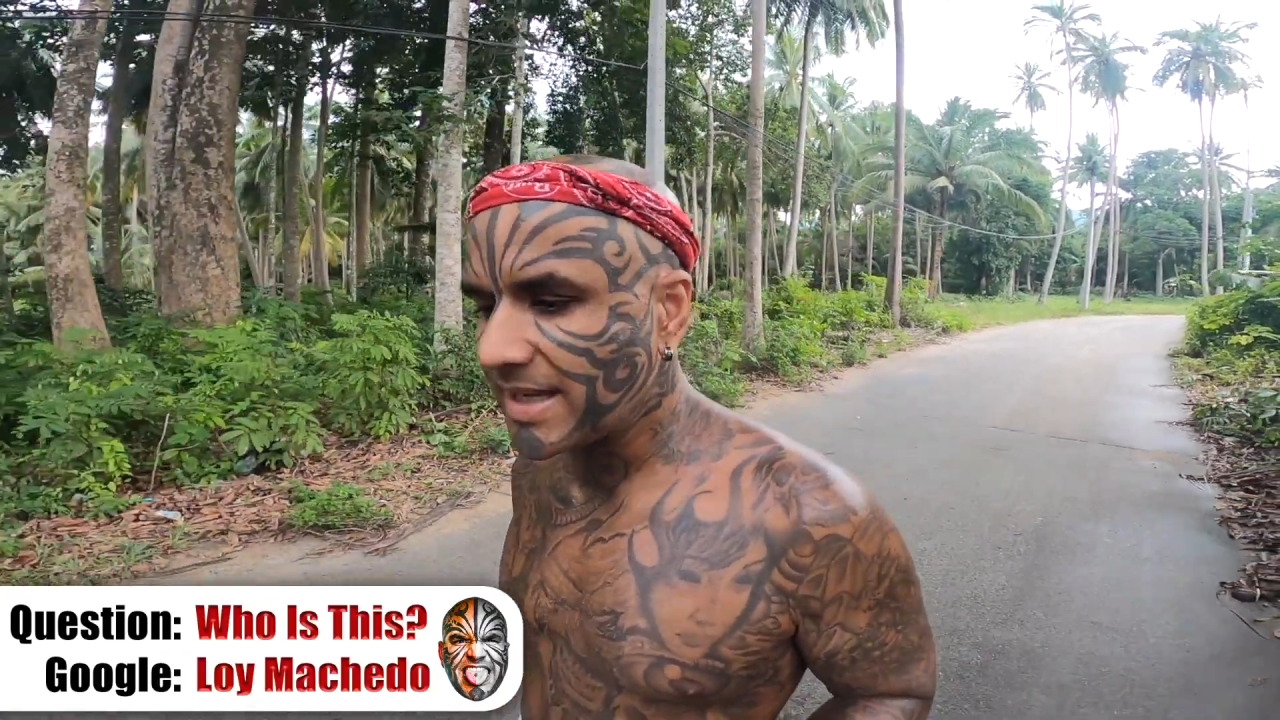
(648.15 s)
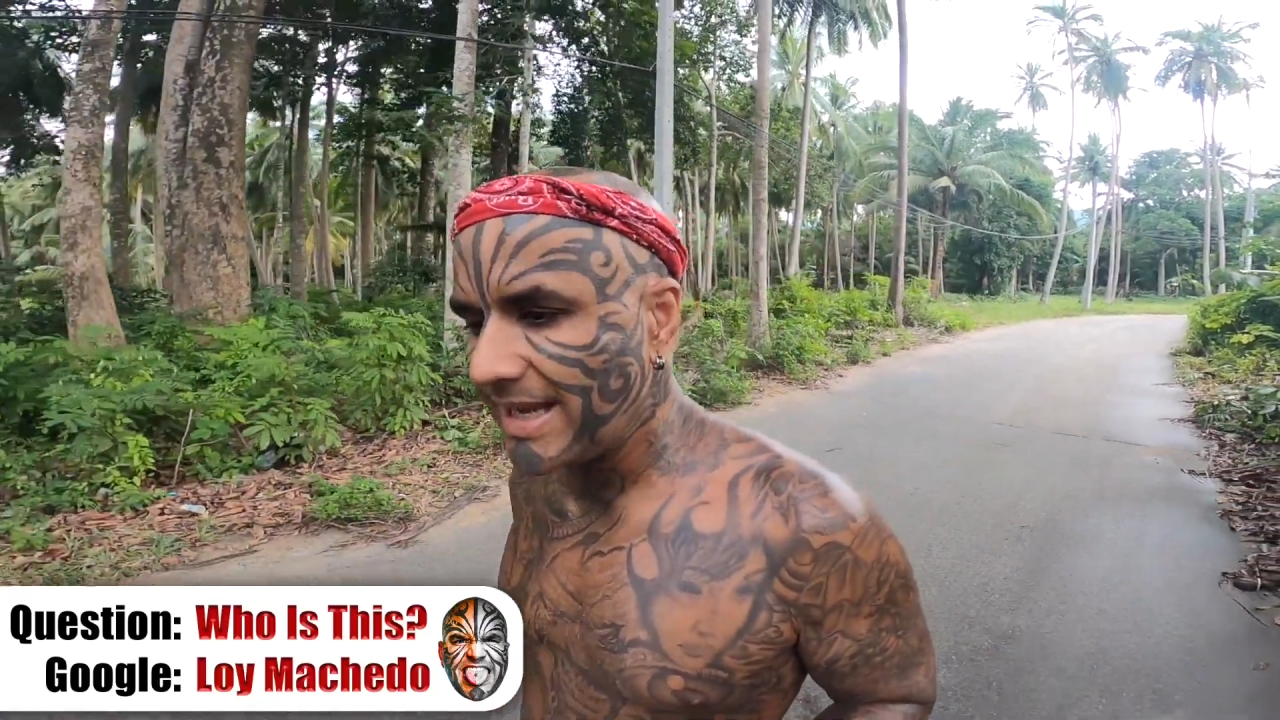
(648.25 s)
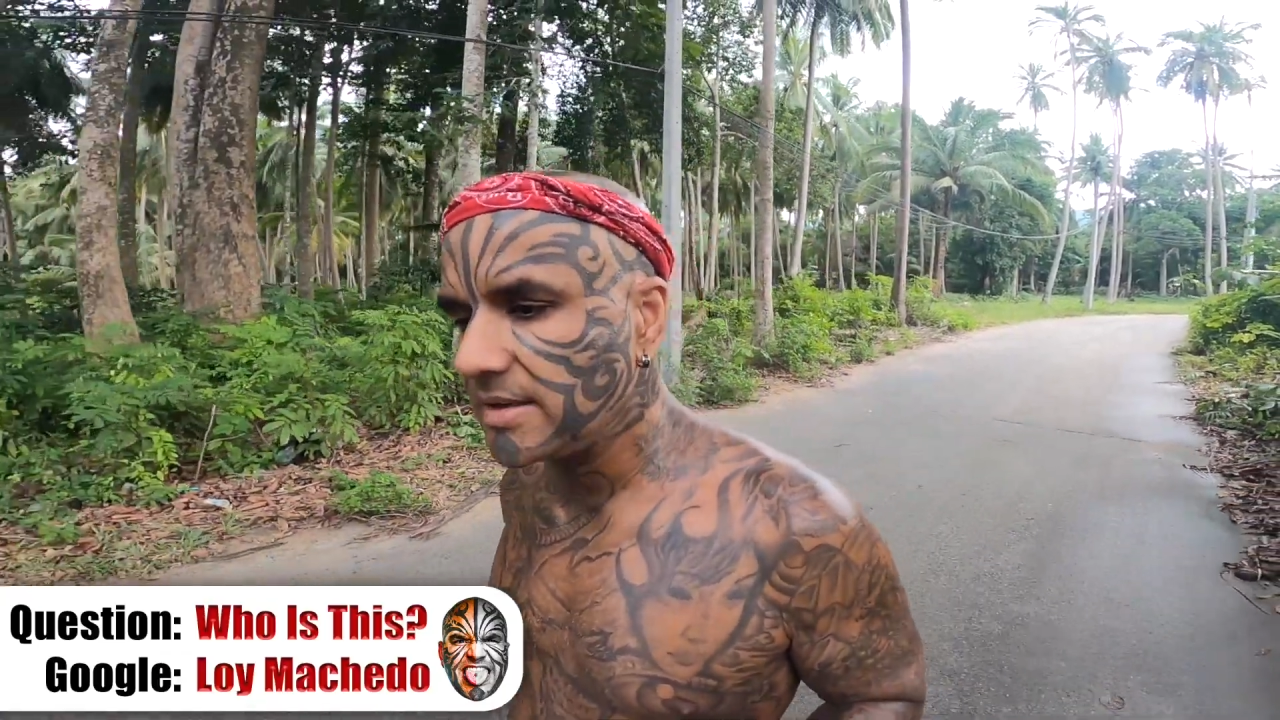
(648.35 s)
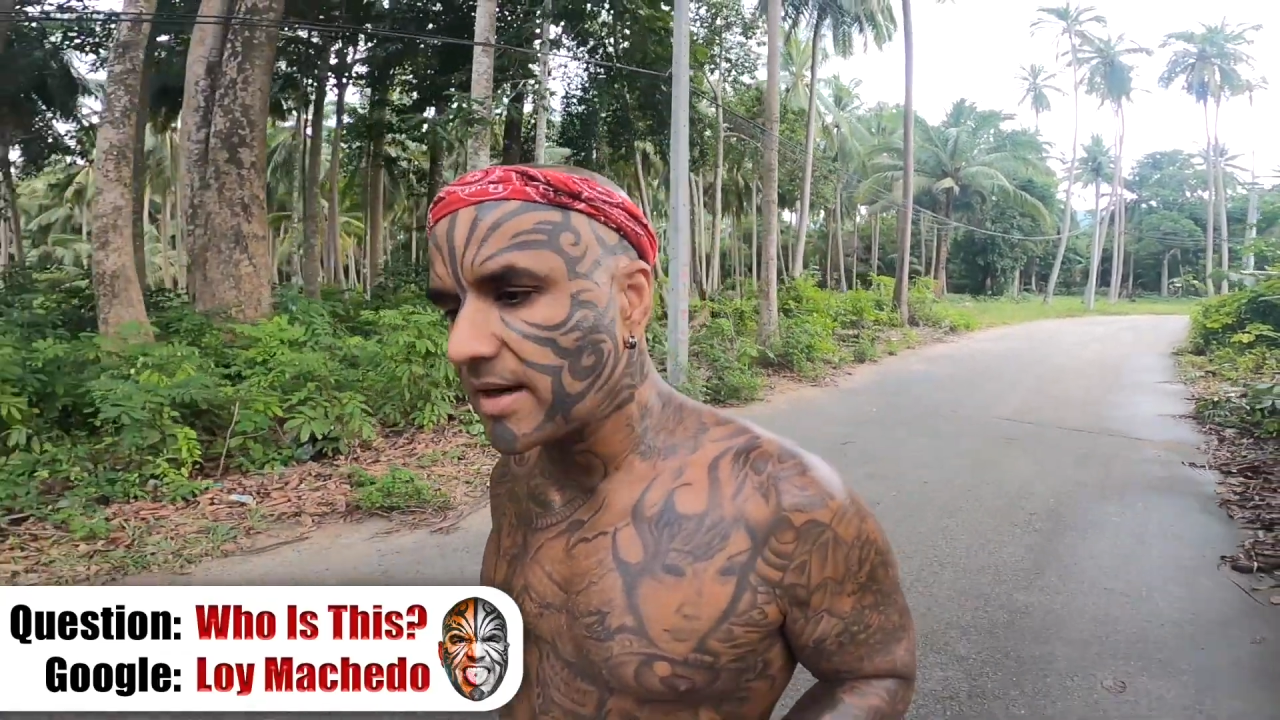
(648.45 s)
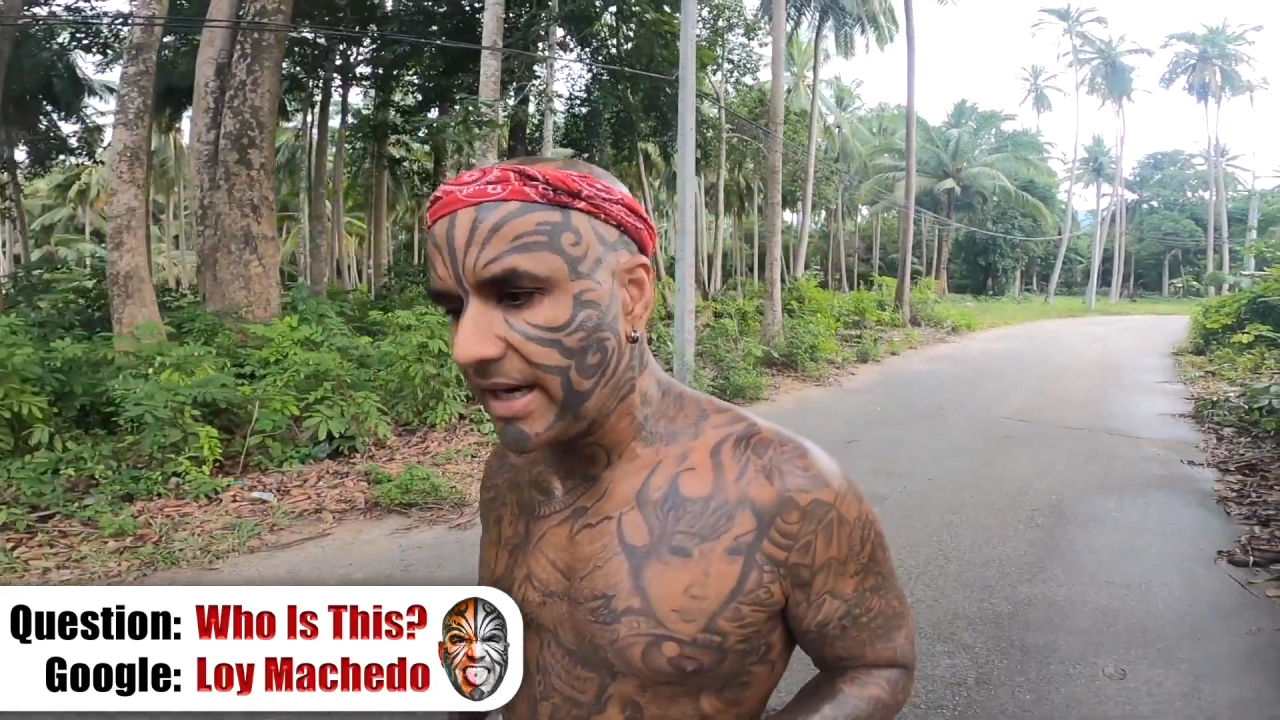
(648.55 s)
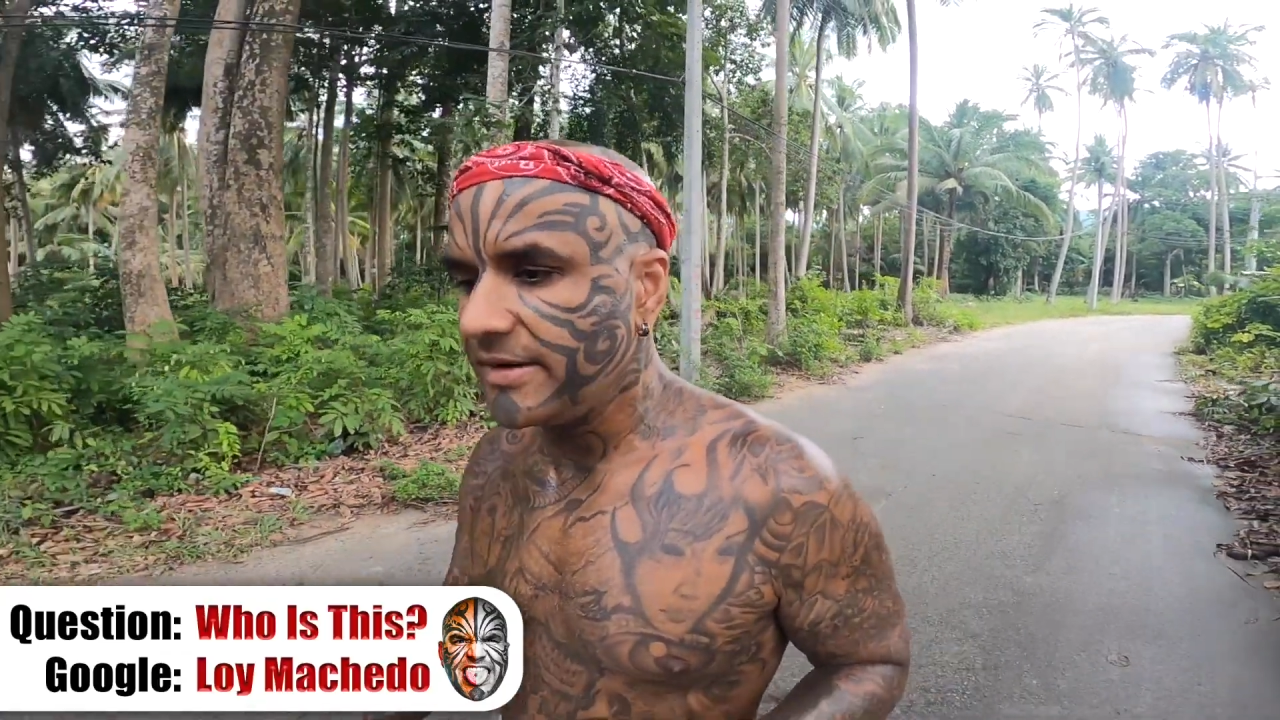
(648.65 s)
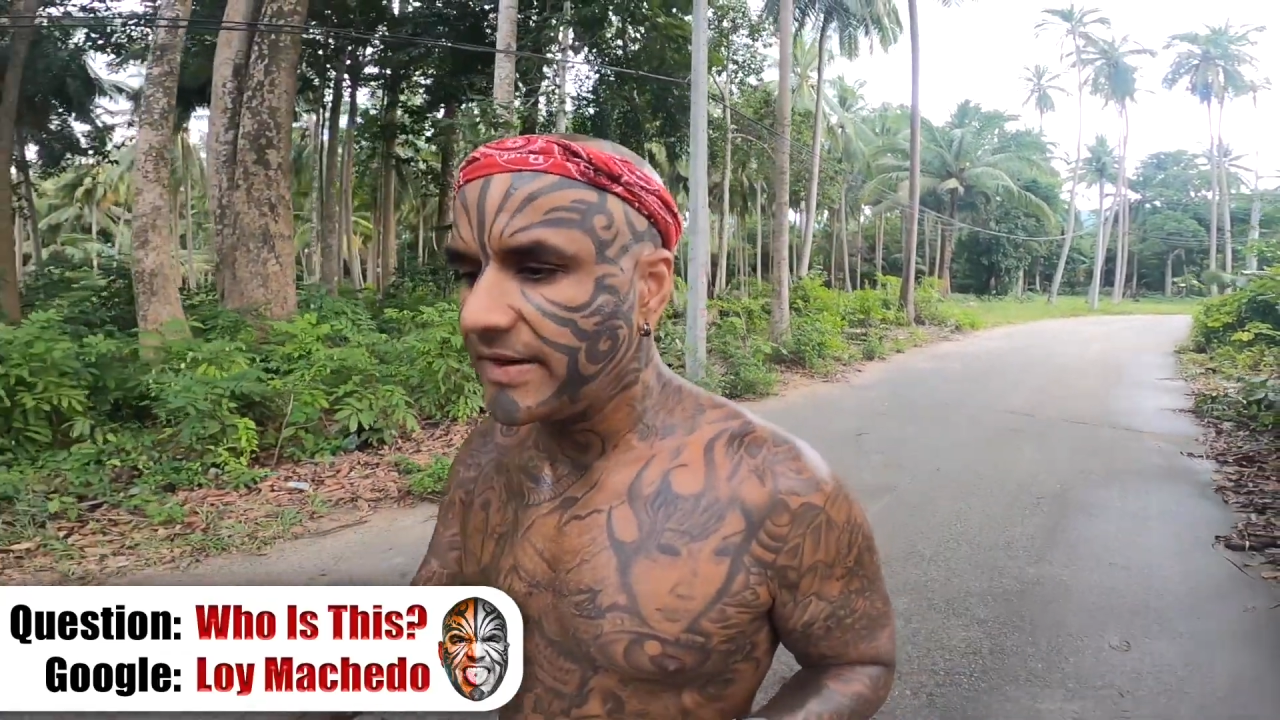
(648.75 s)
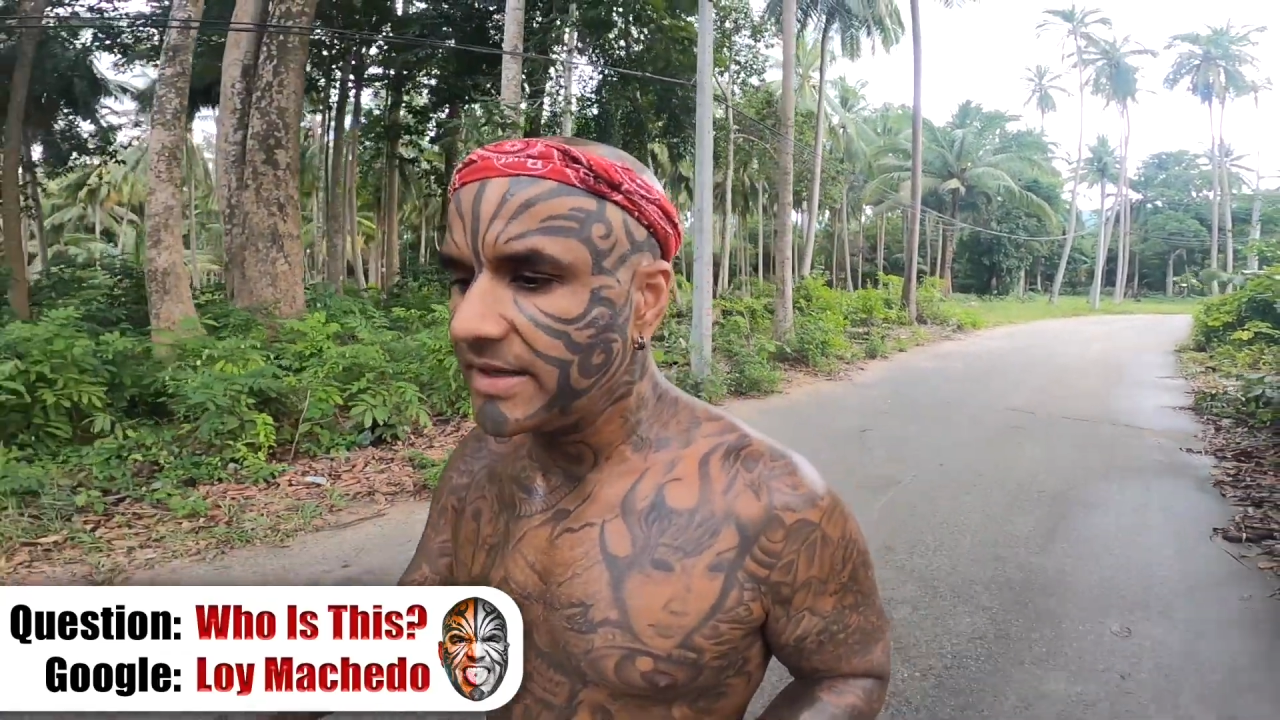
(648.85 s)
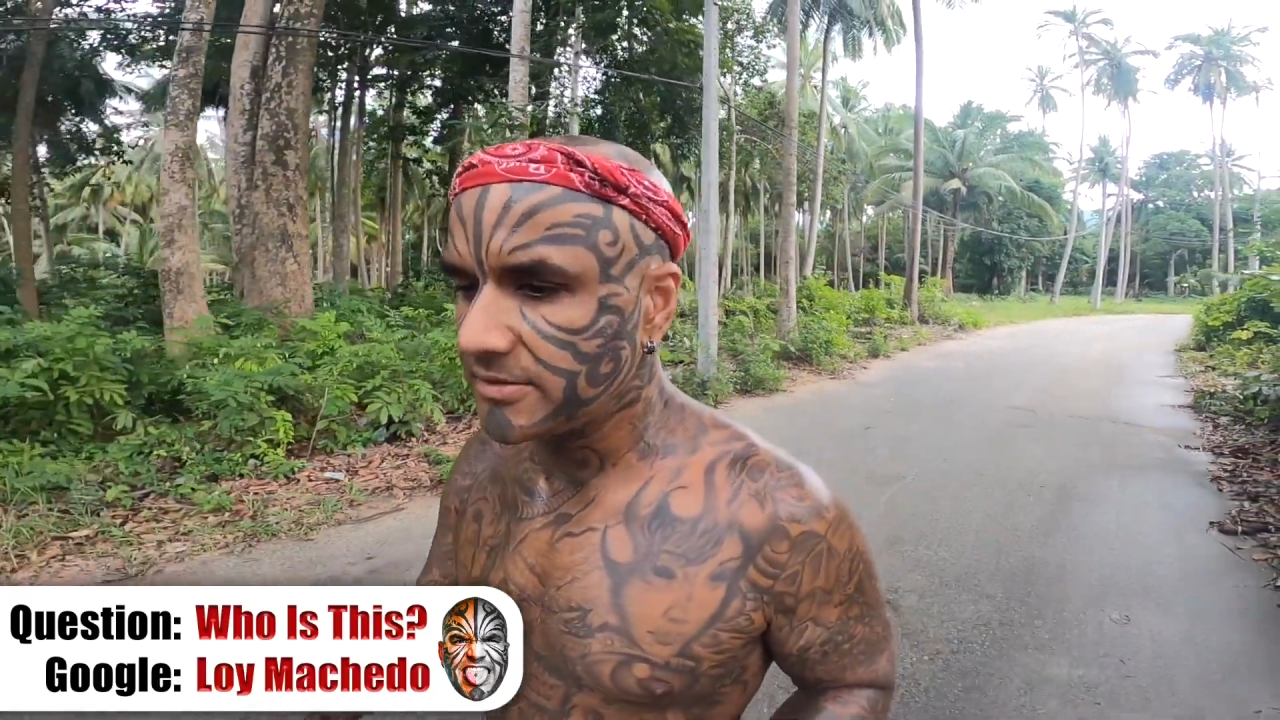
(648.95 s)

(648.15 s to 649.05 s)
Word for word: and the right way